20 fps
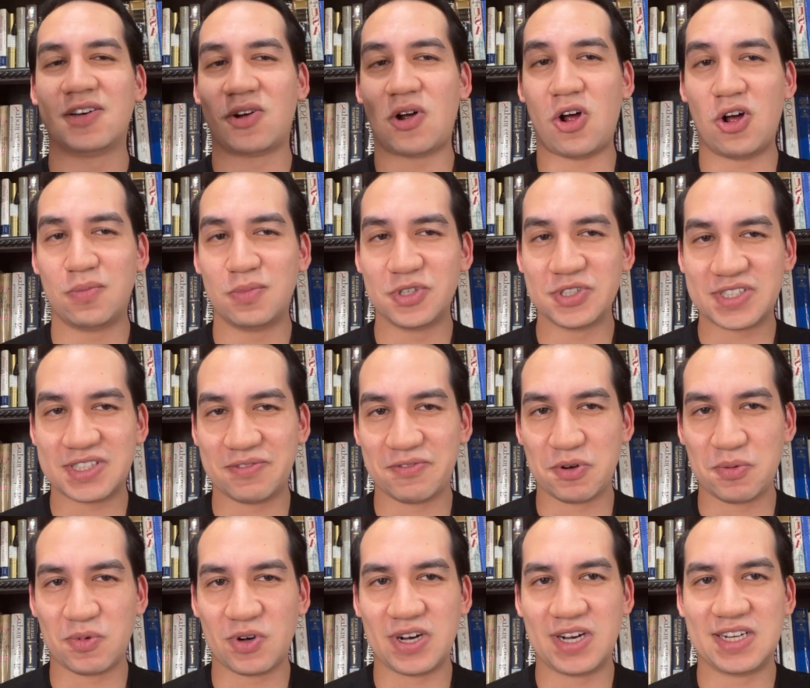almost
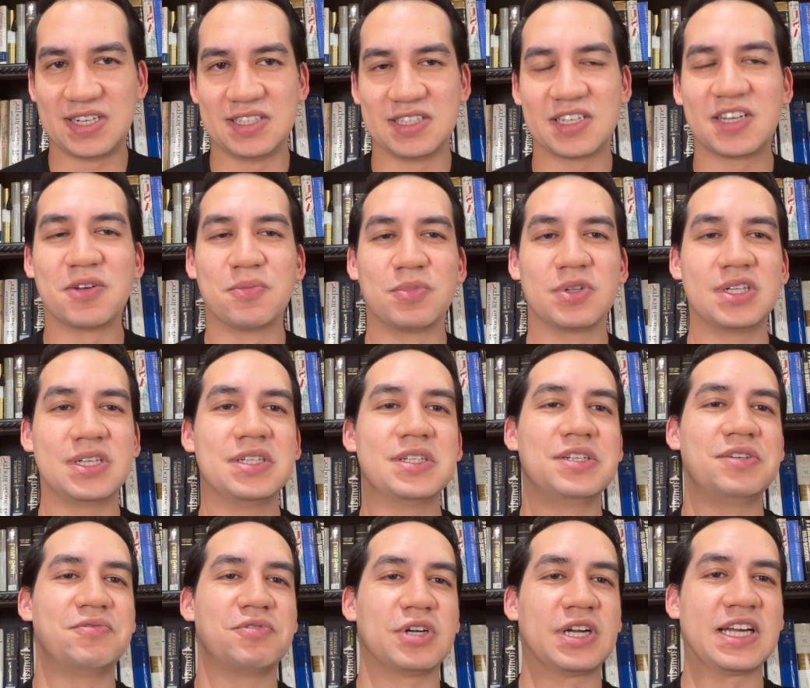every brand
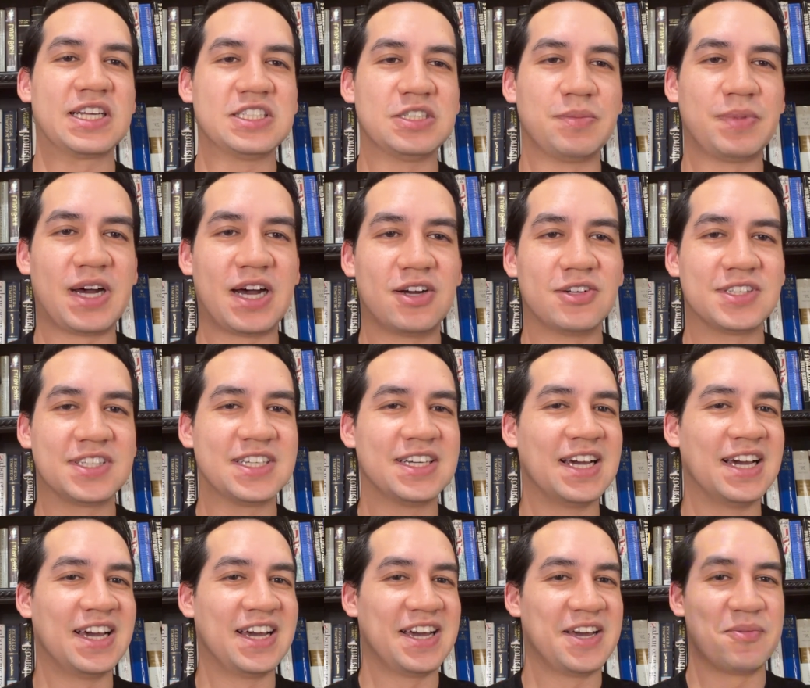completely forgets about,
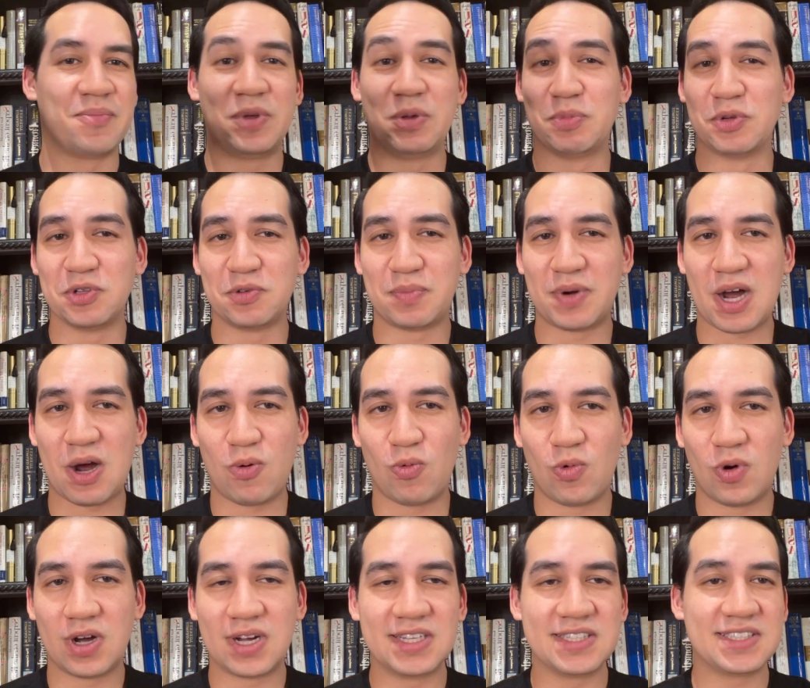people who bought
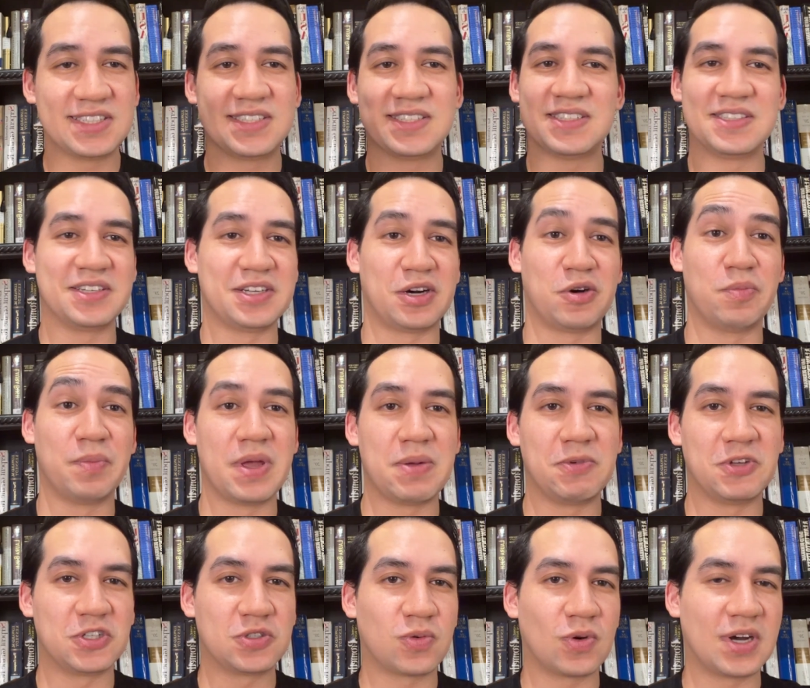once,
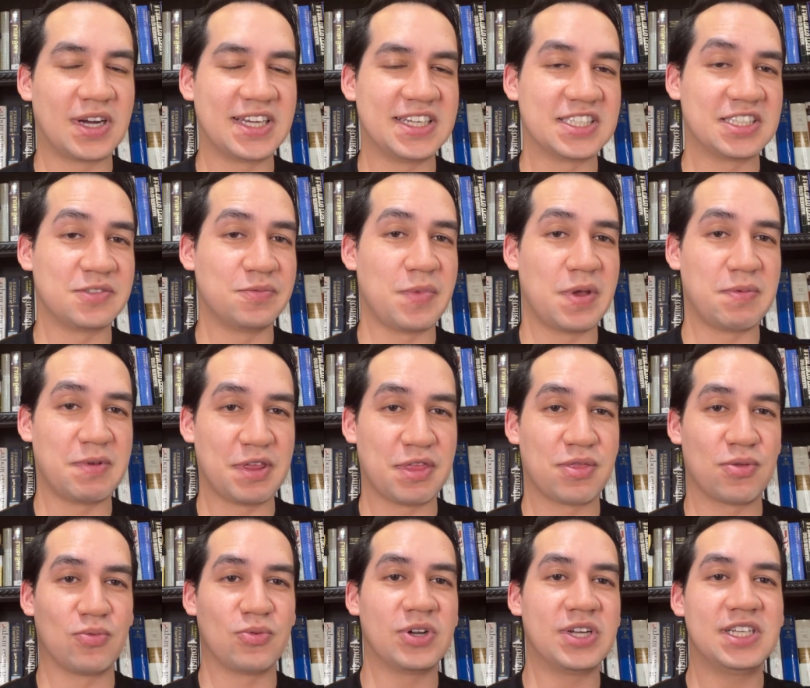maybe twice, maybe
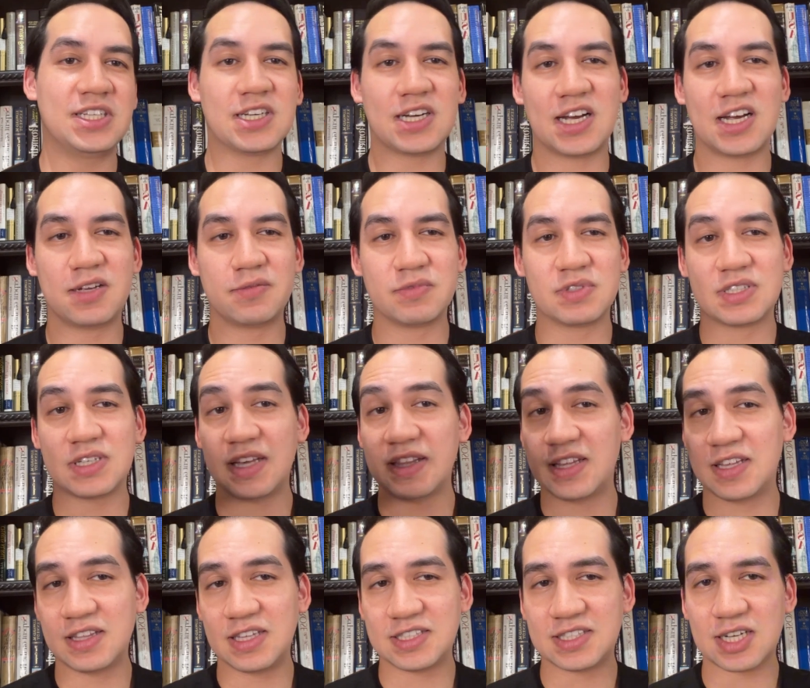3 times, and
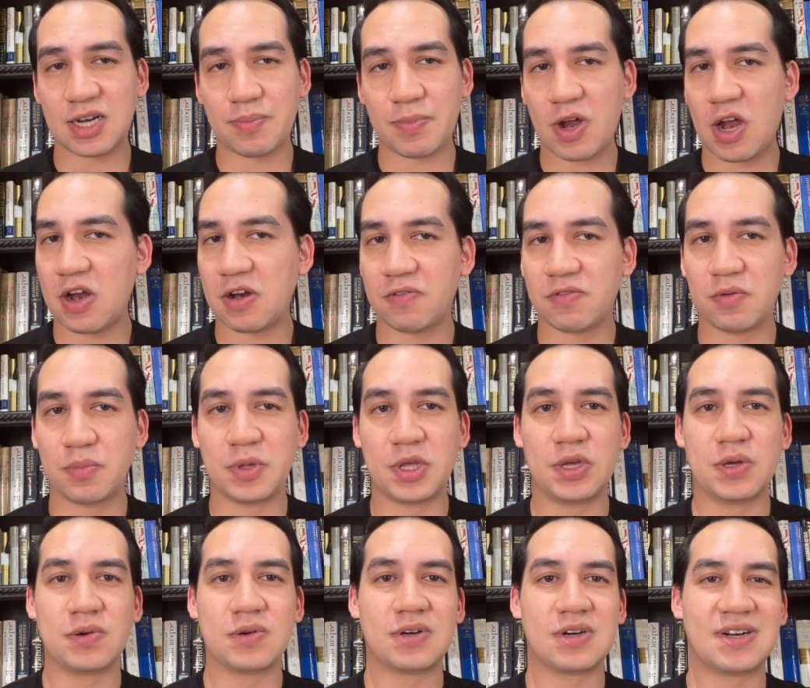then they stop buying from
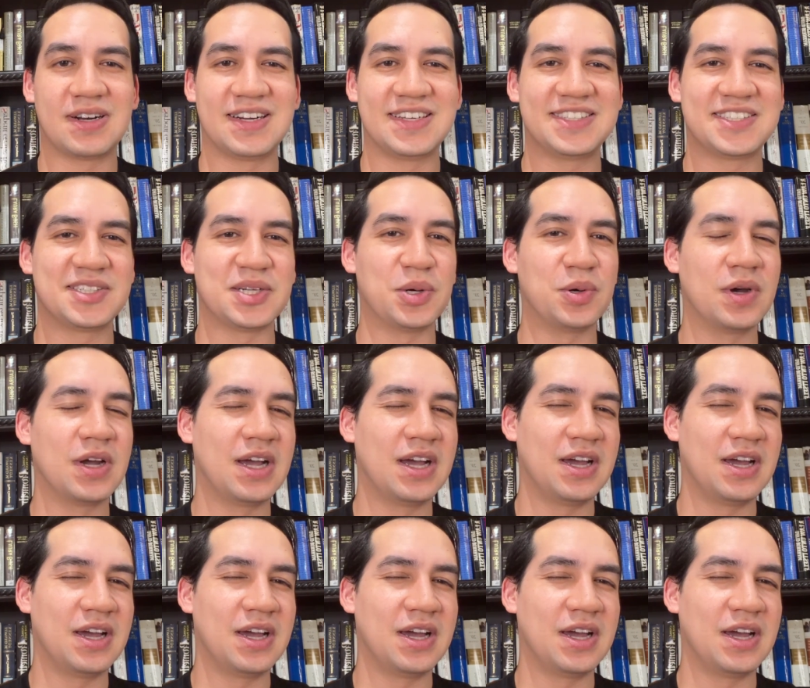you, all right? So